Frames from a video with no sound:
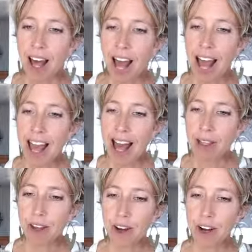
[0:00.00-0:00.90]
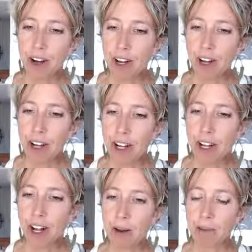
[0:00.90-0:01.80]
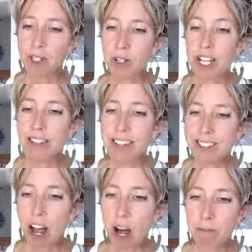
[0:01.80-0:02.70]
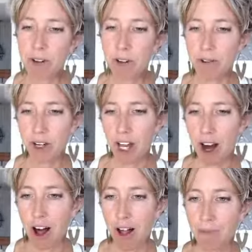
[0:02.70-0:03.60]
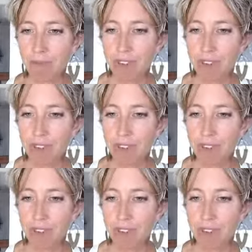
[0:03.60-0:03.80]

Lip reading: Hi, Heather. Oh, I'm so glad these are helpful for y'all.